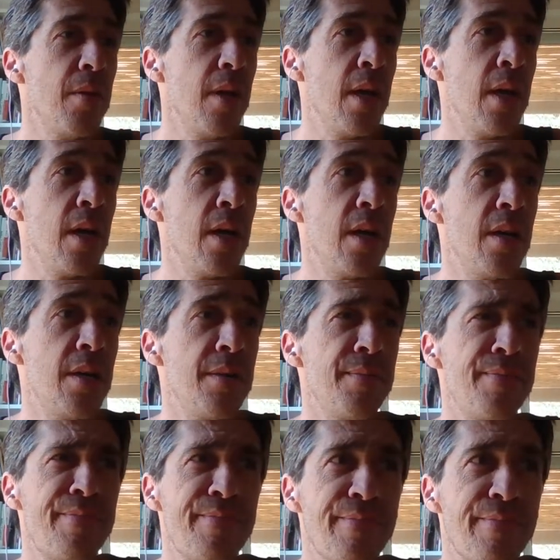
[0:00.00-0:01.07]

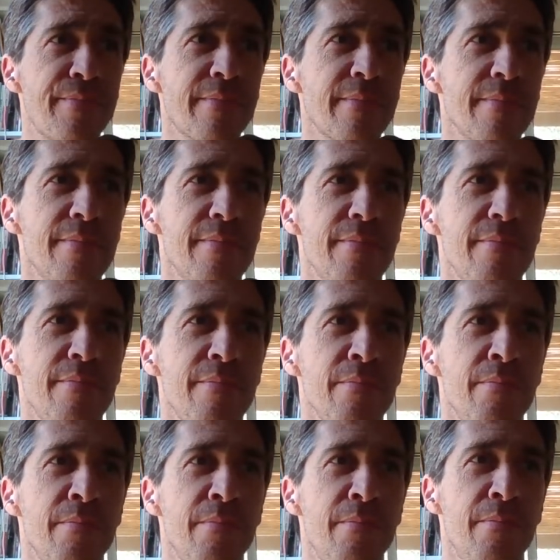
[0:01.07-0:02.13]
Um,
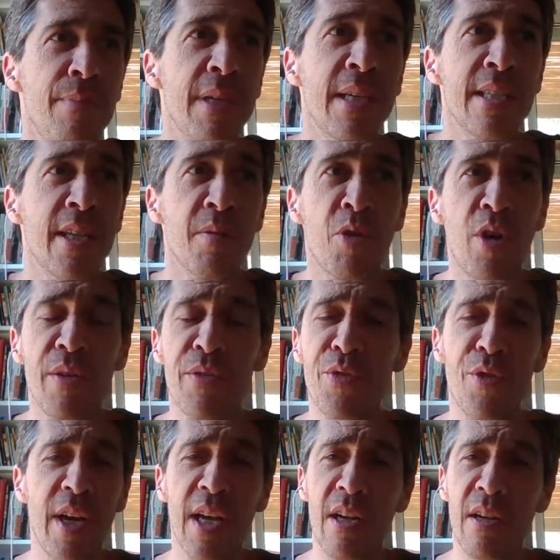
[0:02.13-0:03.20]
because I'm going through
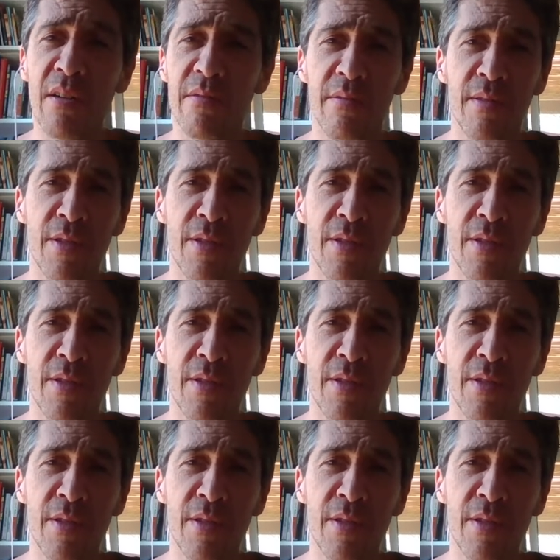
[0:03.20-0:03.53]
hell